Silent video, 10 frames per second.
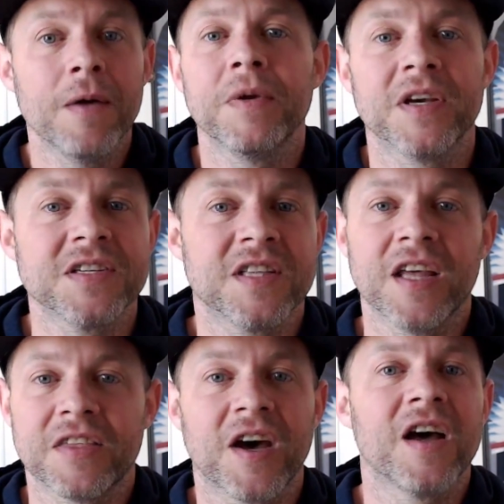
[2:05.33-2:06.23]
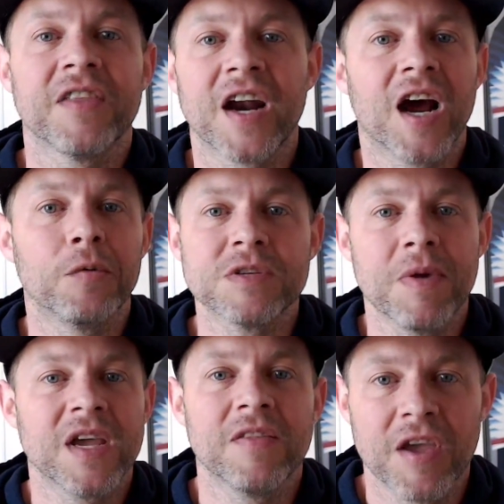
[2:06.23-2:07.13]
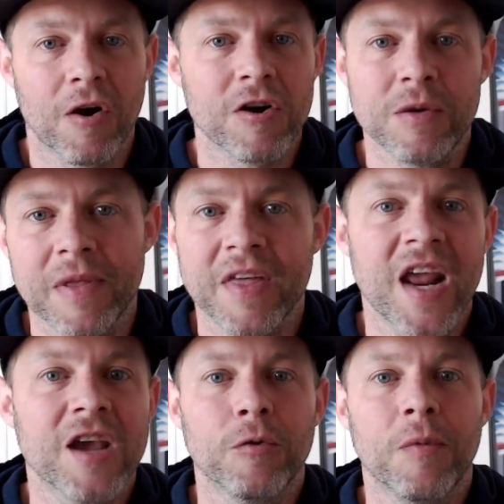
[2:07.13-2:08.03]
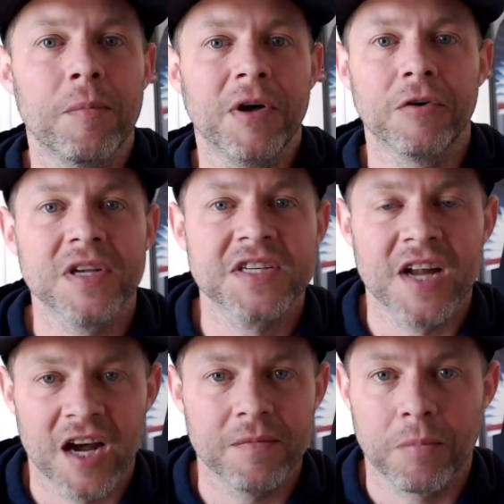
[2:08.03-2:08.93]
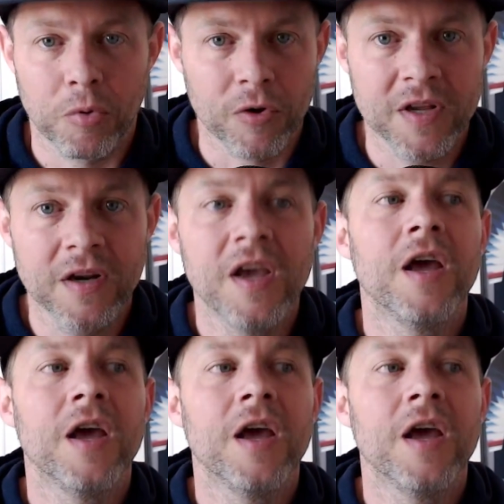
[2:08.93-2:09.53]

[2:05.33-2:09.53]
because they thought that I was making the argument that ankle mobility is not important.